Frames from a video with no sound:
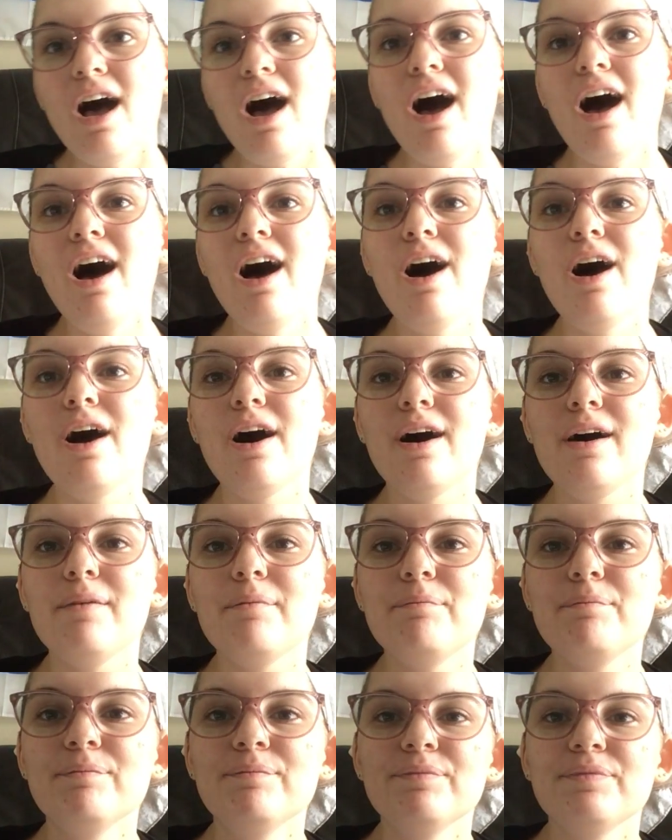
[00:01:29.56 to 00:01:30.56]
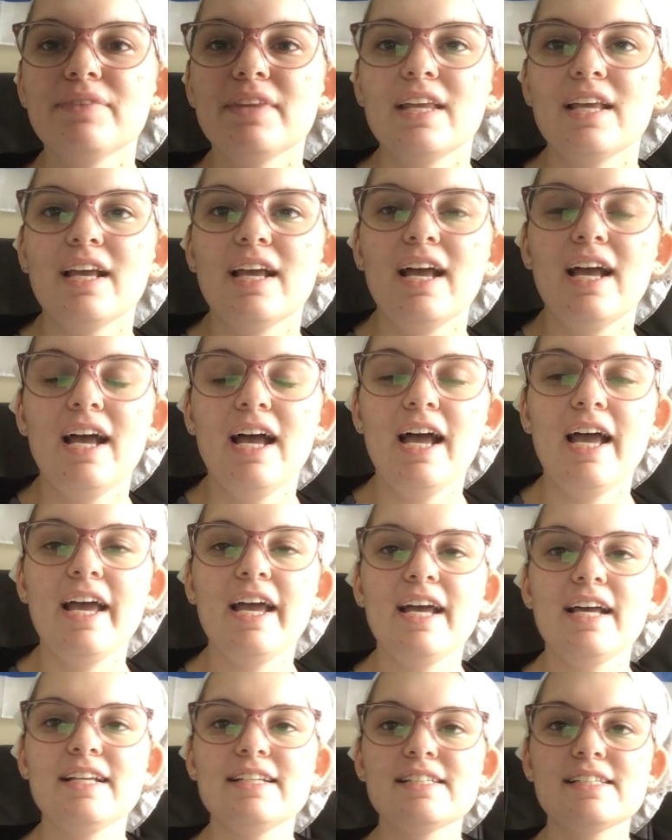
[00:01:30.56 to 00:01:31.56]

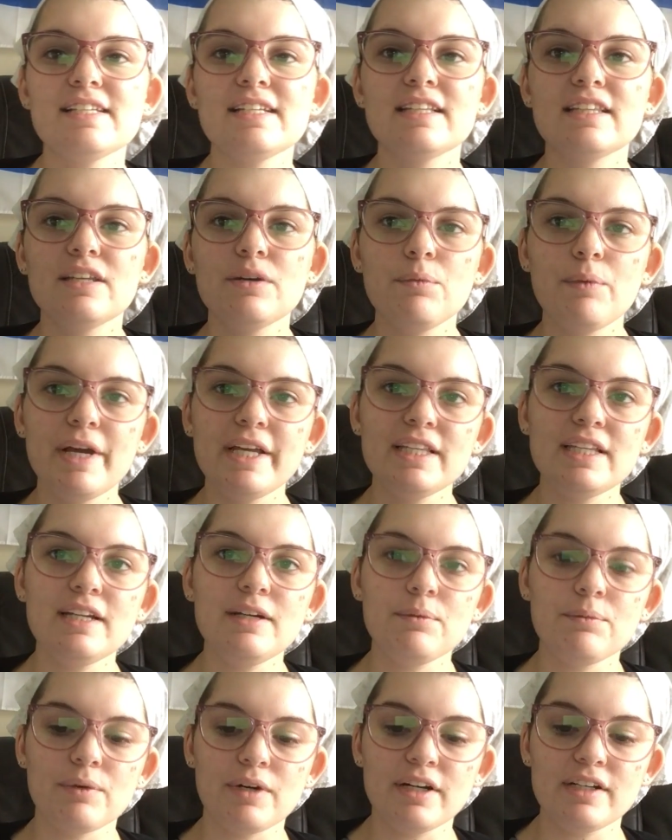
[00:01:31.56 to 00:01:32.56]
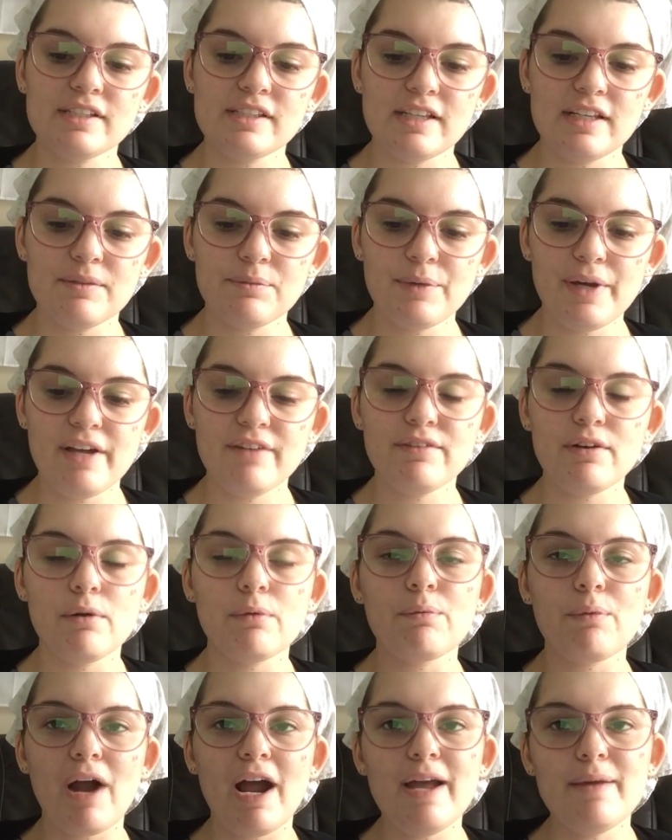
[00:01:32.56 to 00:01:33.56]
And the way that it works, we have a
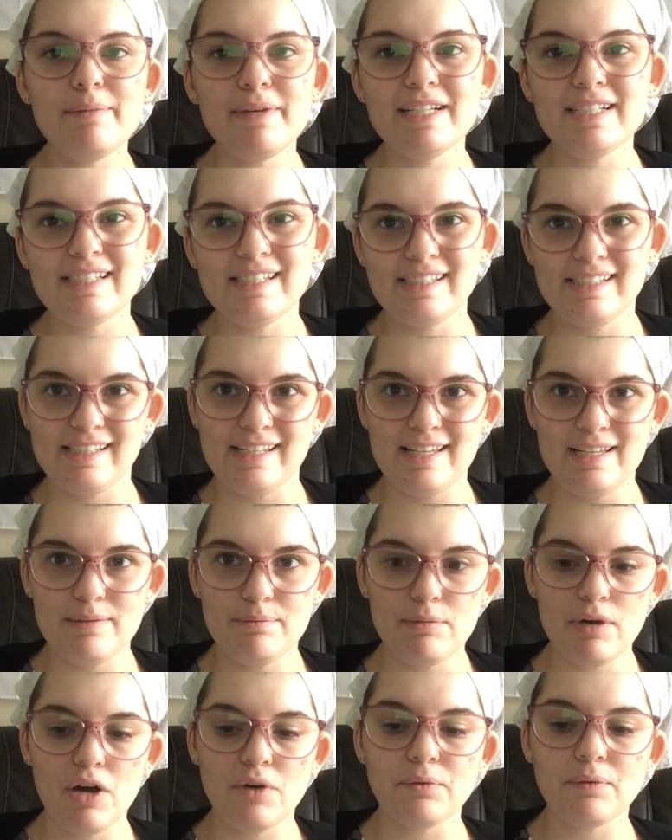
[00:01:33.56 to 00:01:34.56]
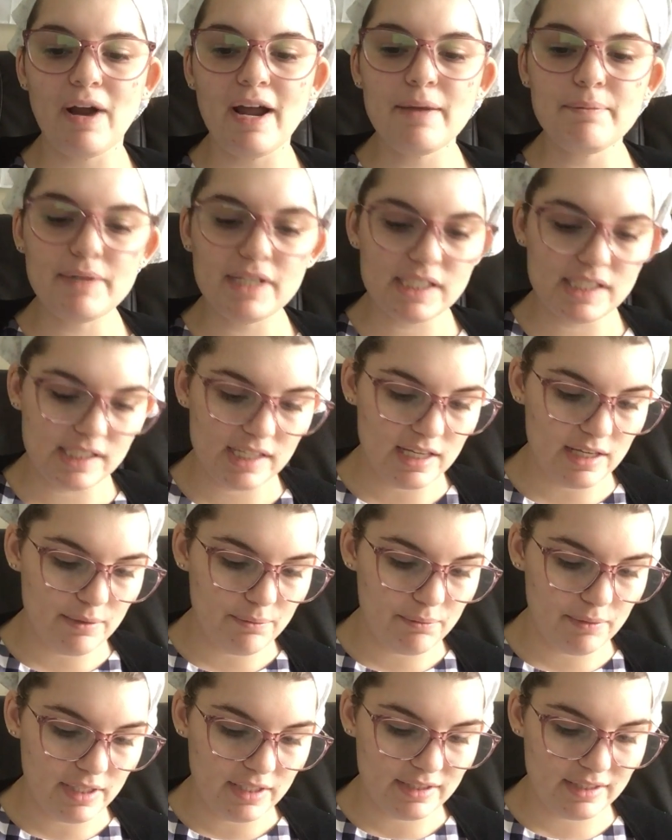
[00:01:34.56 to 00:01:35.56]
rhyming scheme. A rhyming
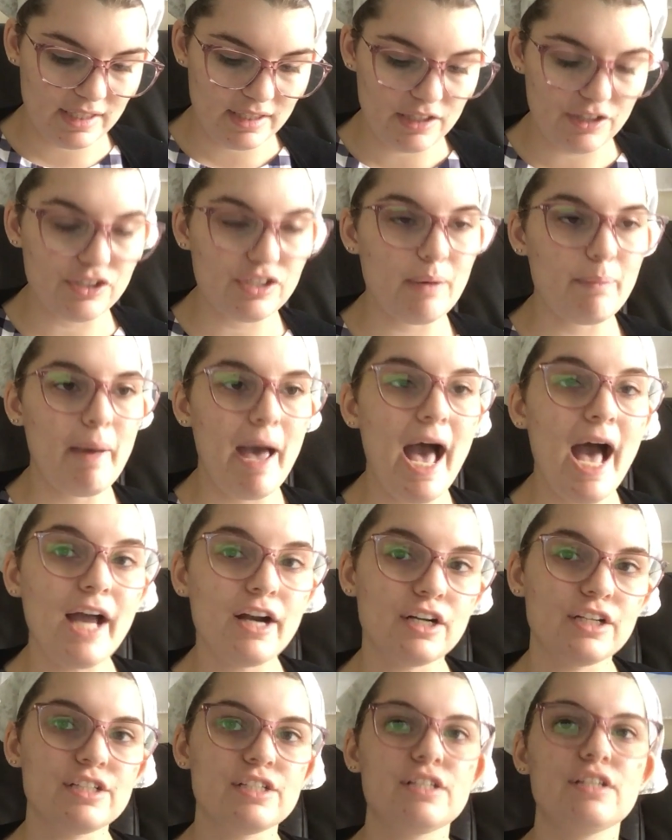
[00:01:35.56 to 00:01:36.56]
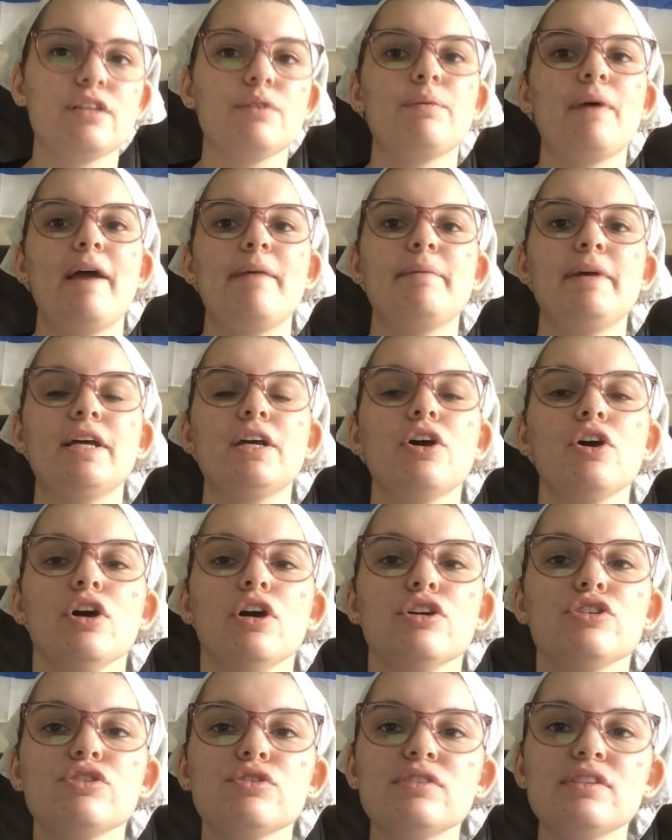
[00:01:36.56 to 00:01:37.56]
scheme means that there's a pattern to the rhyming.
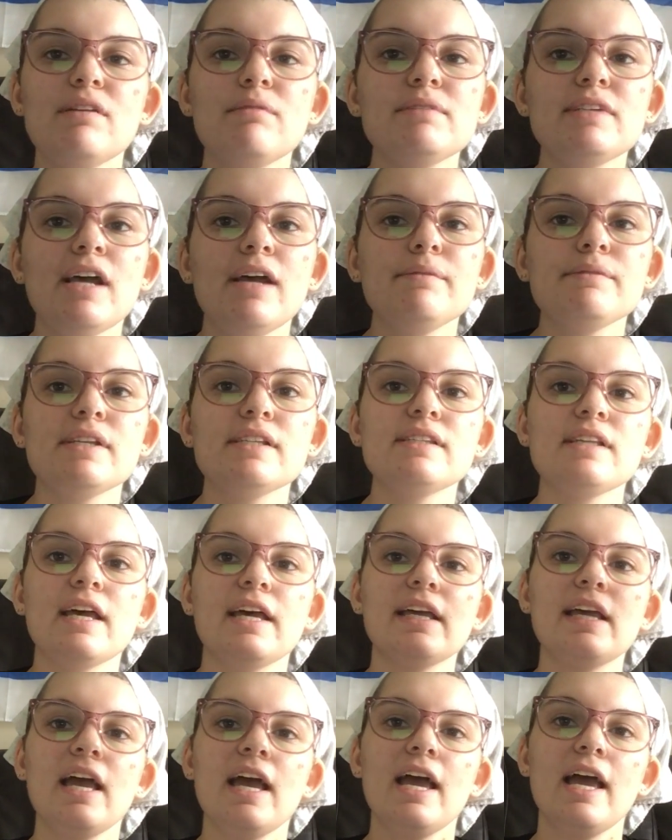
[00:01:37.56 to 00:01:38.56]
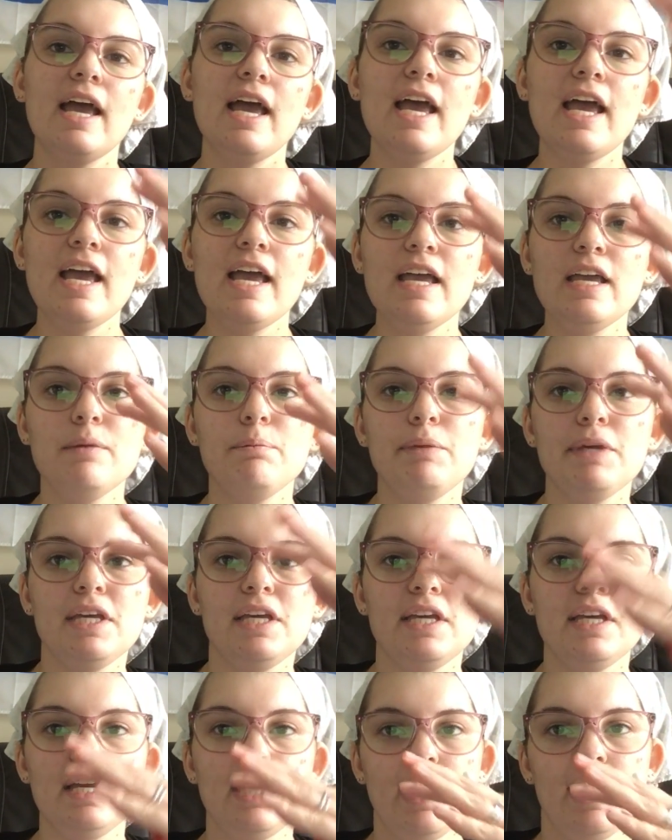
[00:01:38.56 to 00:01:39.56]
So sometimes it's like A,
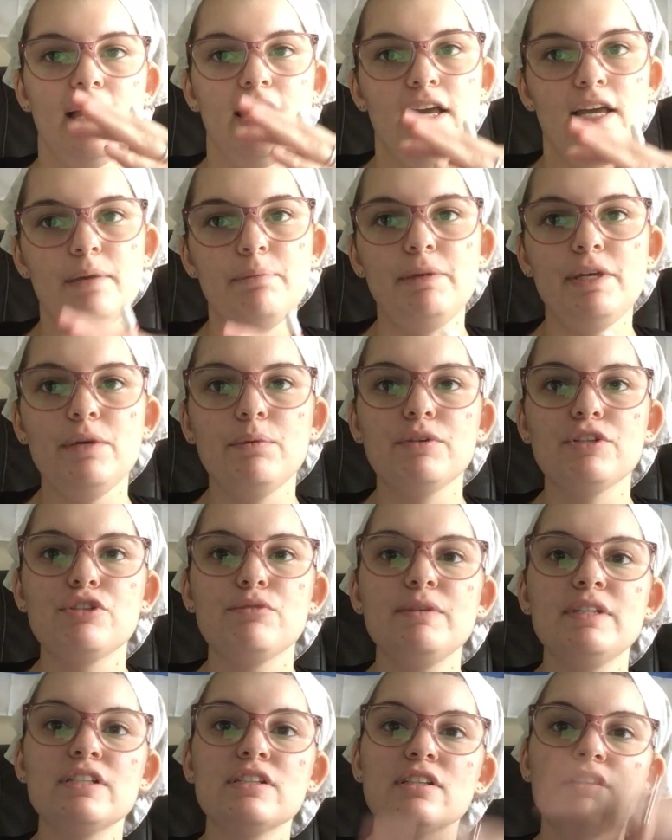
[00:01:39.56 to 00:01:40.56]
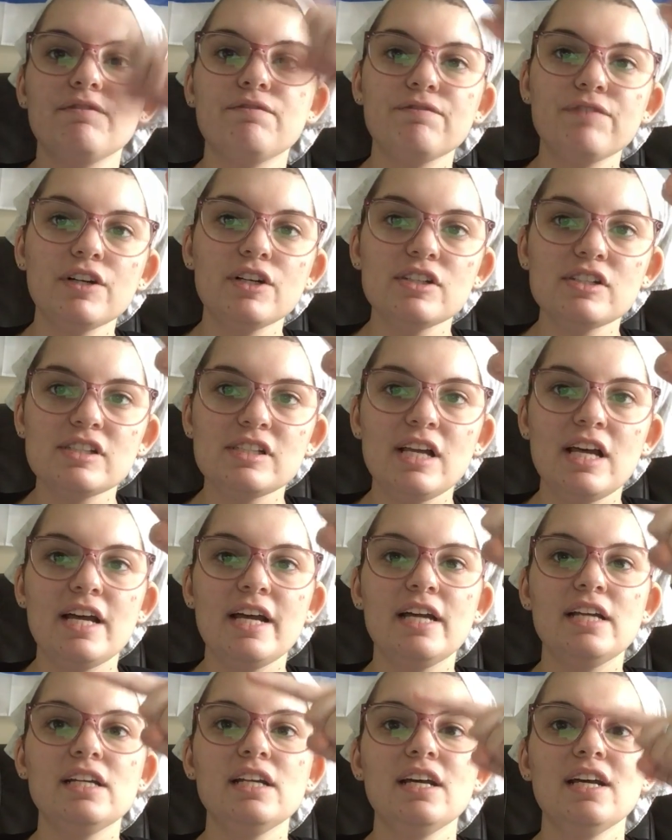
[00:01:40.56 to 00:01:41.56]
B, which means the first
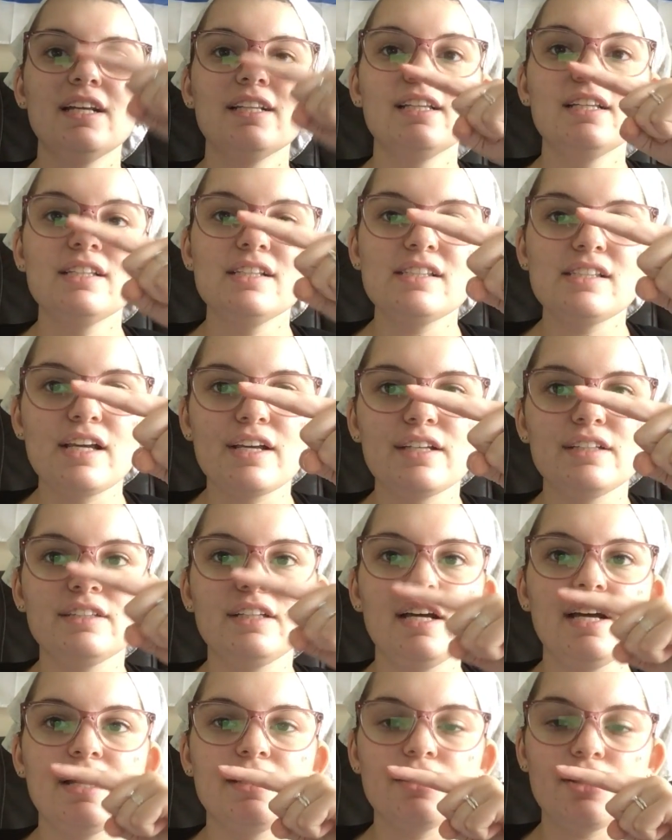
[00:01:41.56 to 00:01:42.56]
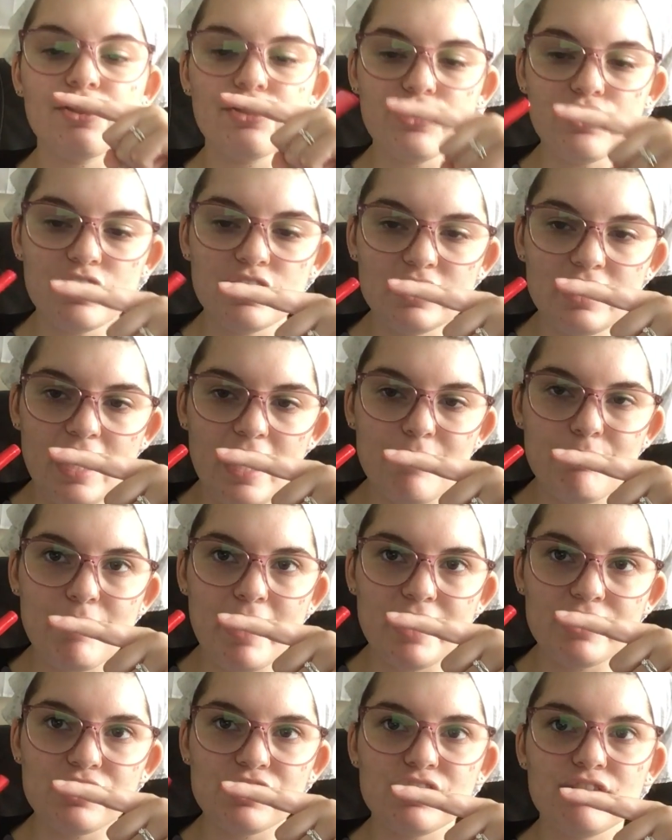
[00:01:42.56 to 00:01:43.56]
line, then the second line, the third line
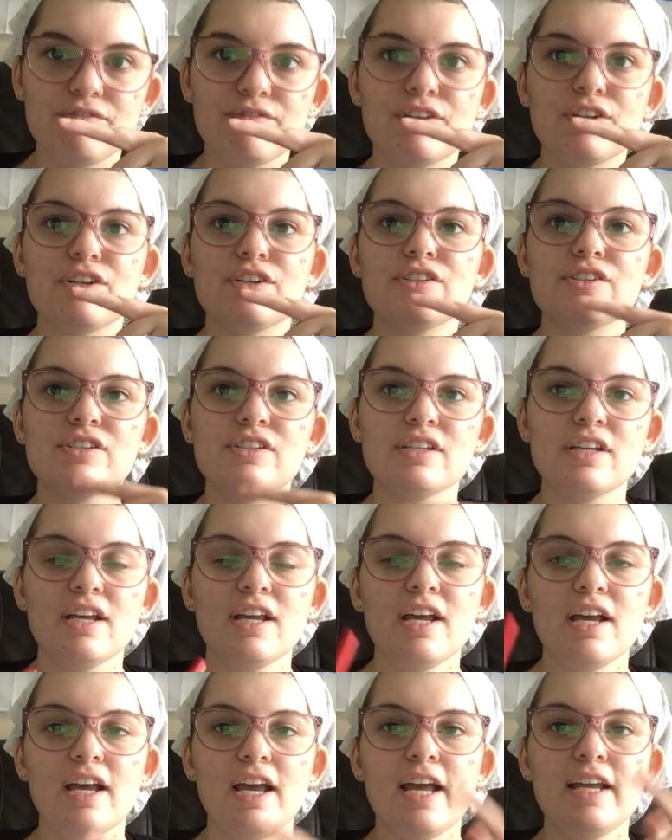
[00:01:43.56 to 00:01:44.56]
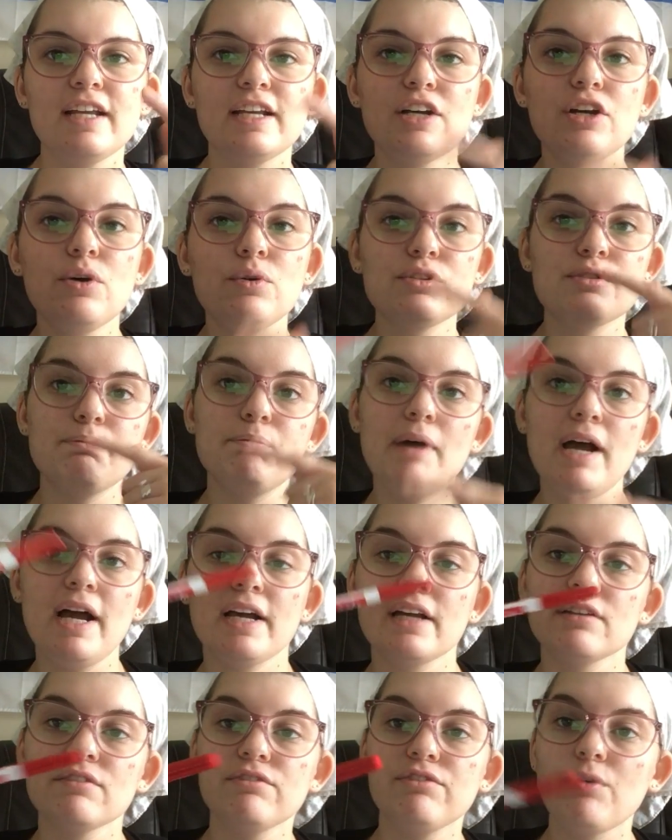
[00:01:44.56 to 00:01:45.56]
matches the first, and it goes
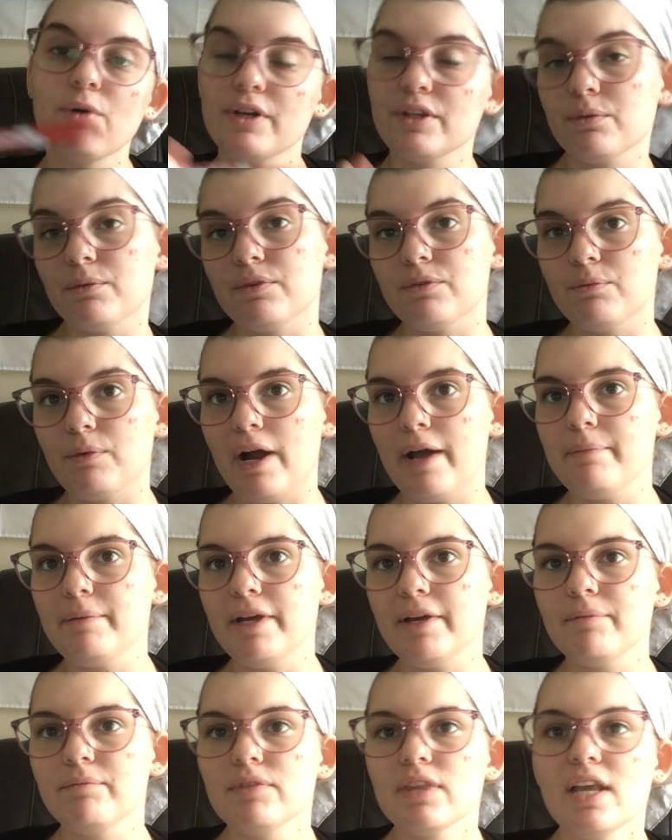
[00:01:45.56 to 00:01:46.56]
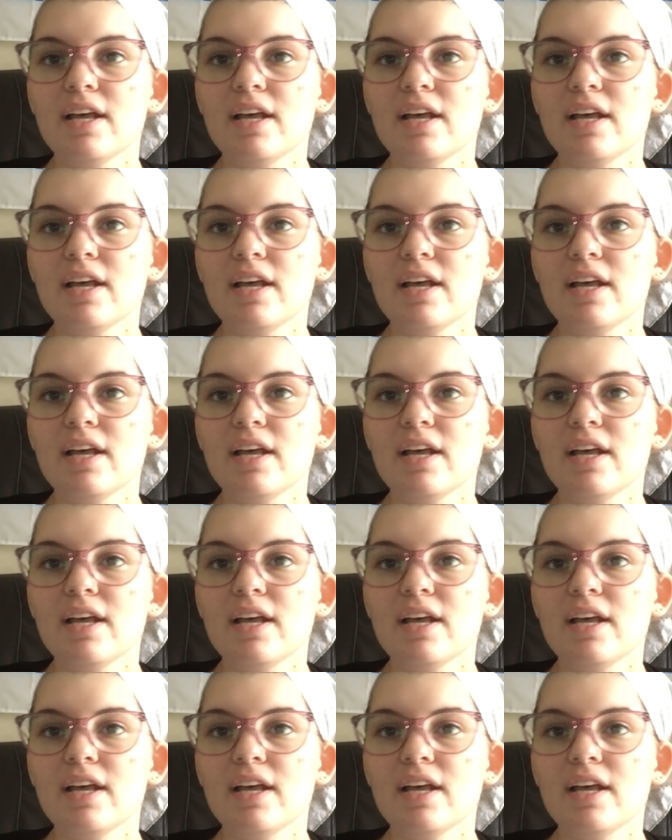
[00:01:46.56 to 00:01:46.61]
back and forth with rhyming.